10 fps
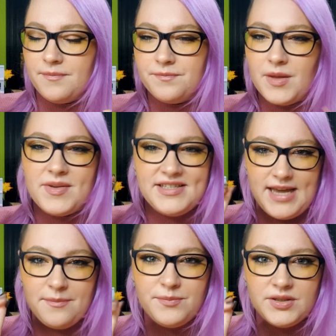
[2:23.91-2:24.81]
Maybe
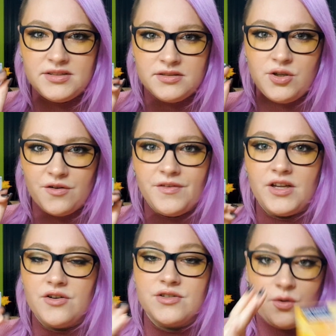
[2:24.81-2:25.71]
dampen your
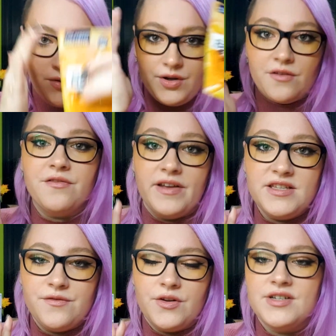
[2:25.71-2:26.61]
fingers or your face
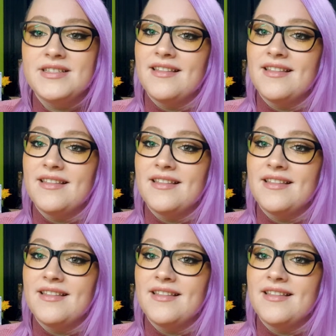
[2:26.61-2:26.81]
first,